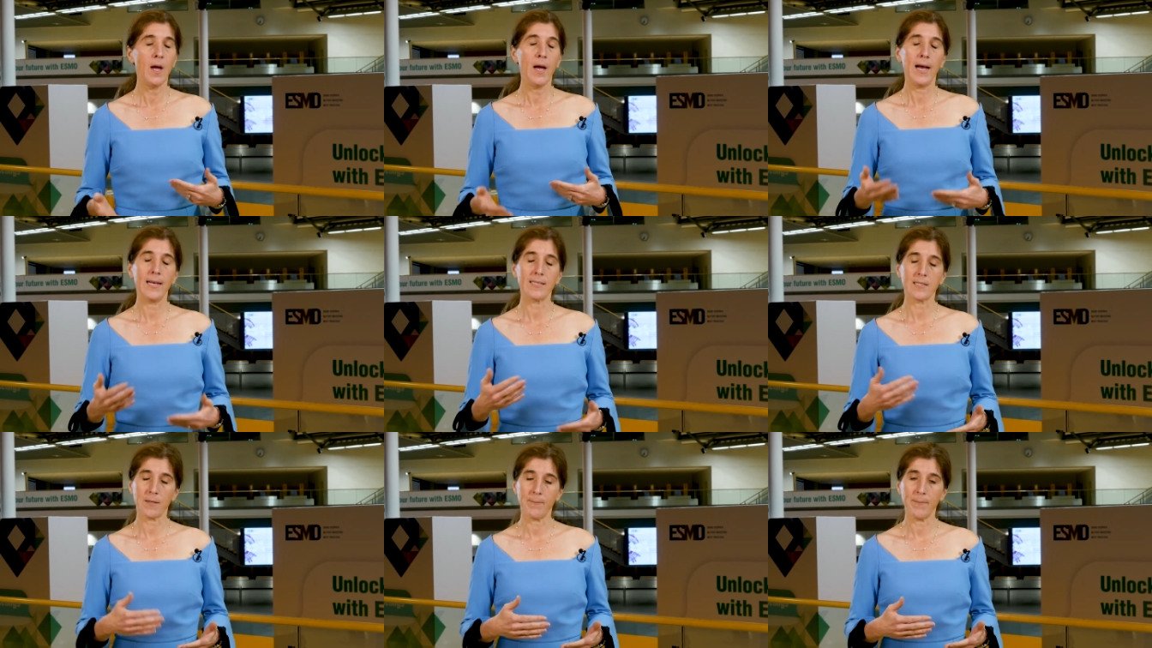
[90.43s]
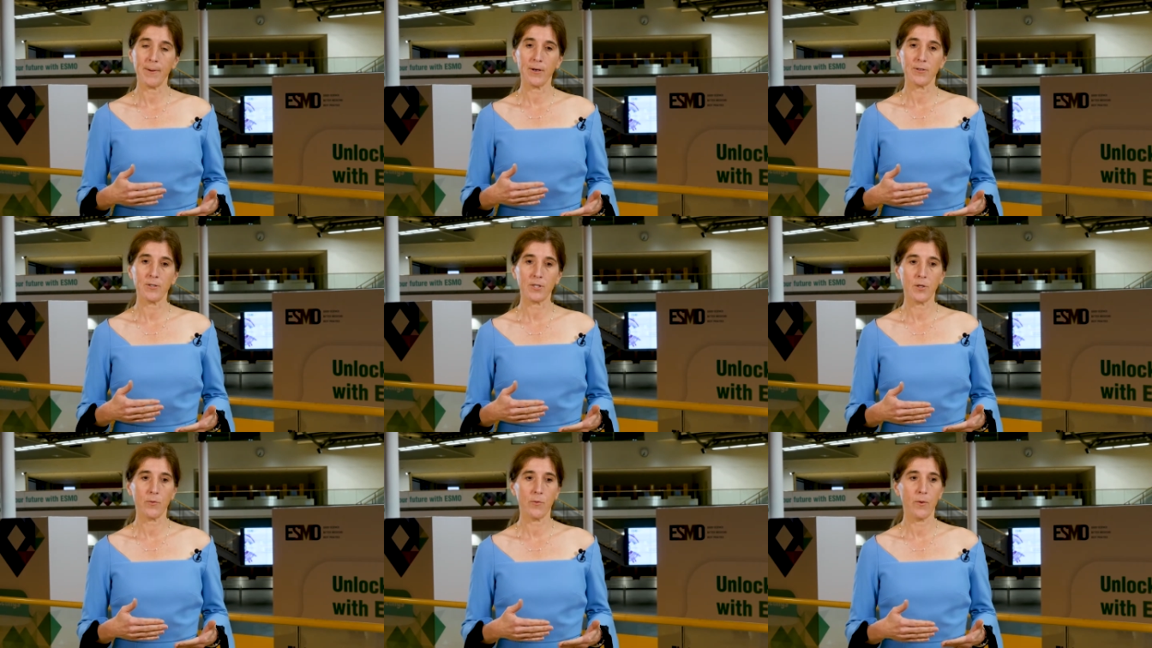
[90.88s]
as
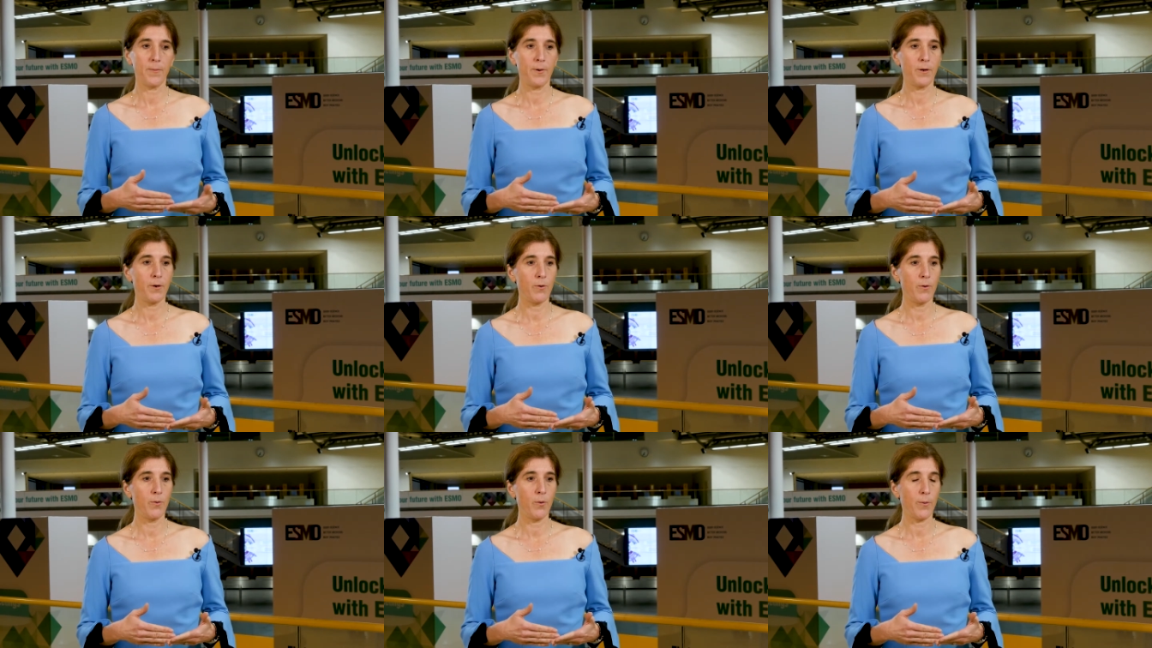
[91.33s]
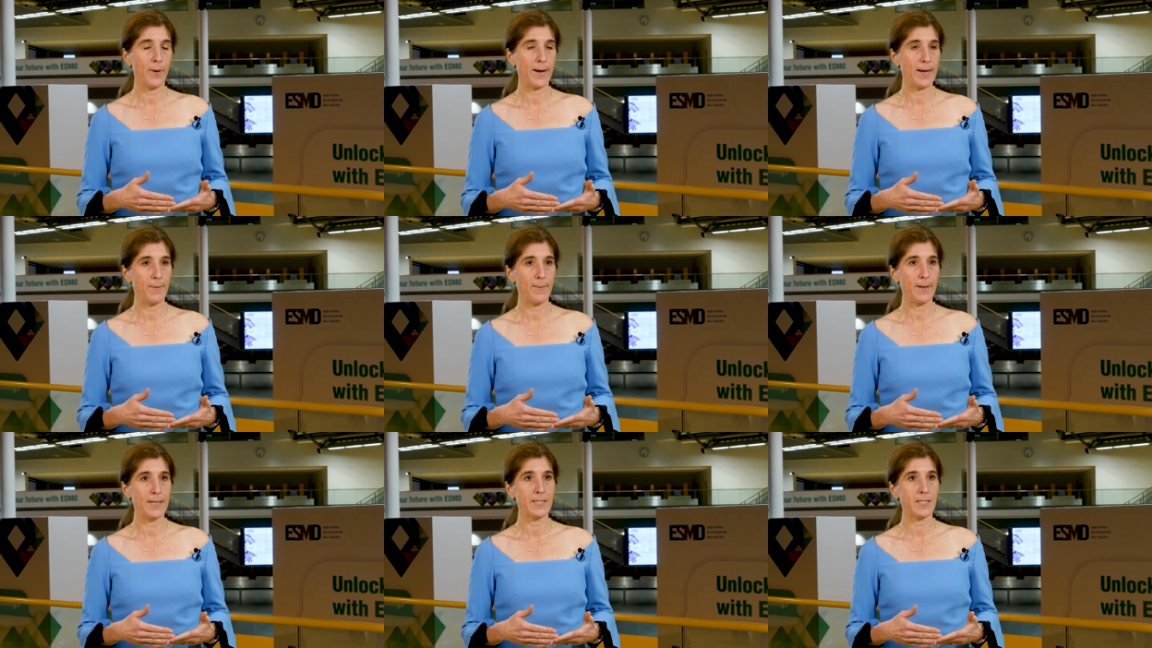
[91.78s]
compared to the women who were
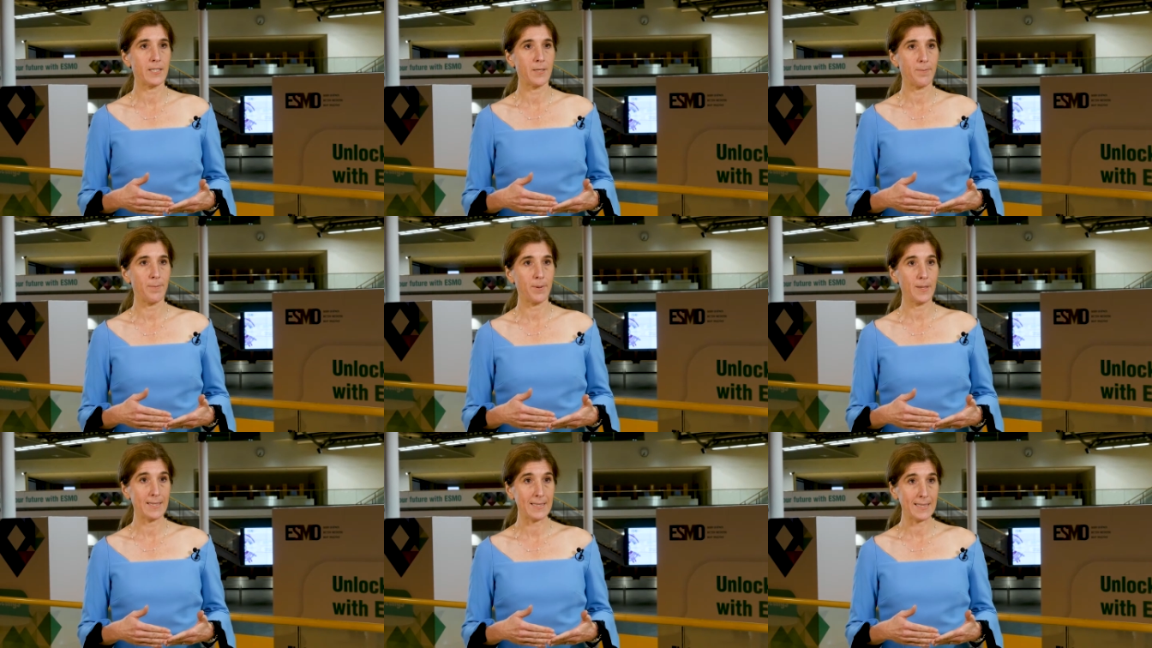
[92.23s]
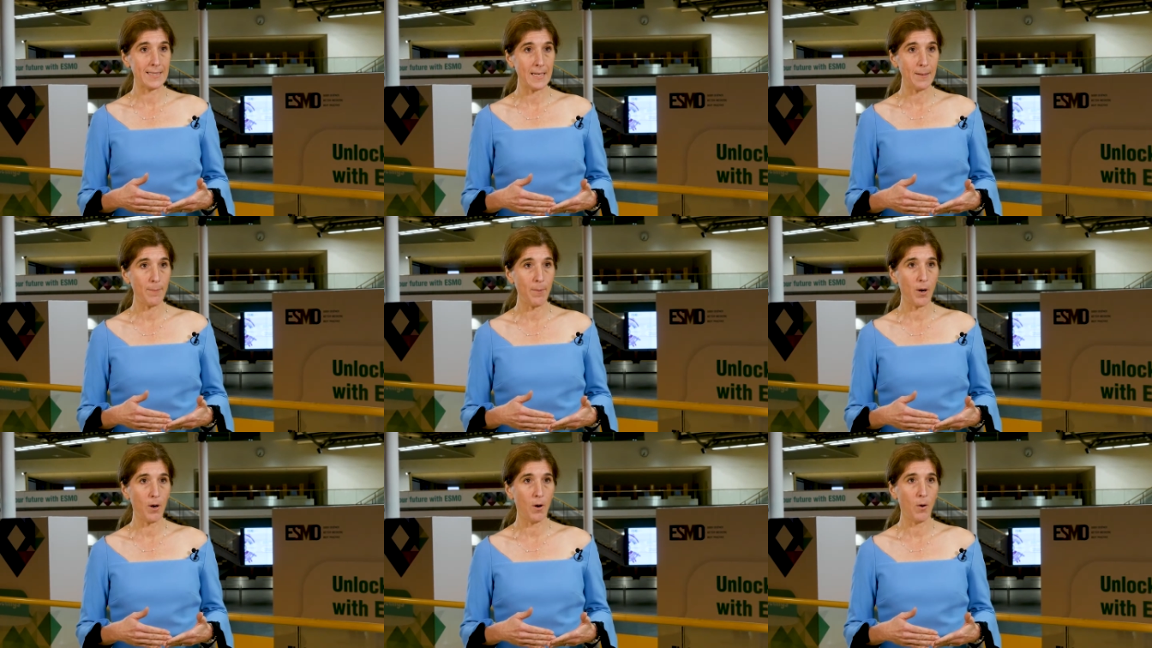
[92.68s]
randomized to
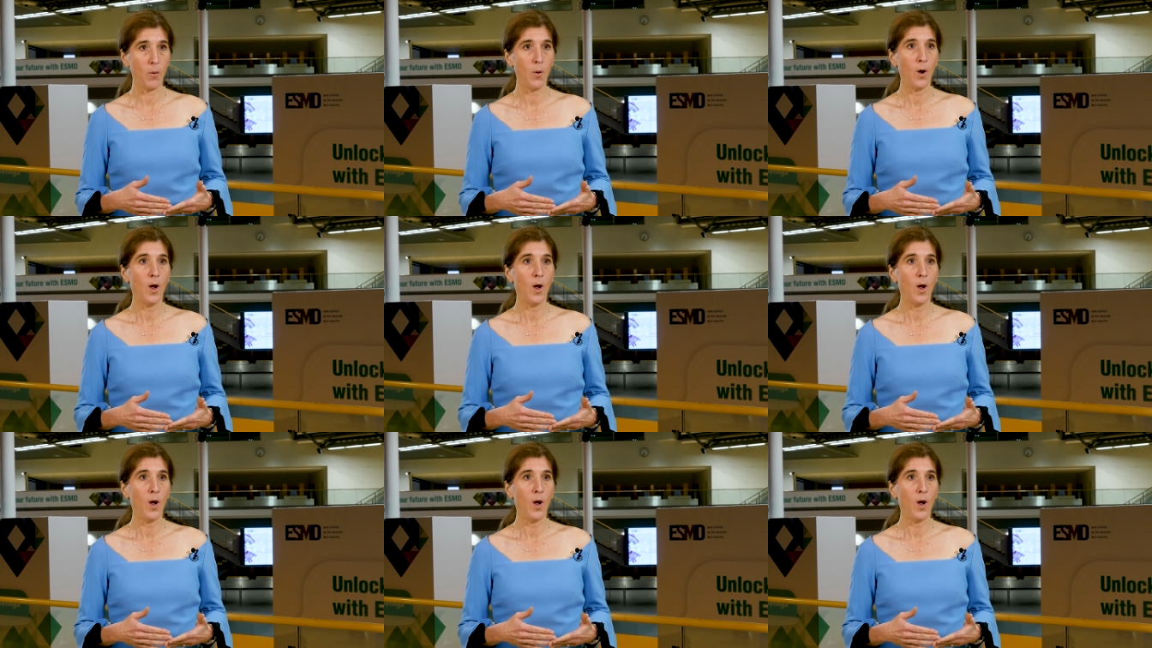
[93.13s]
placebo,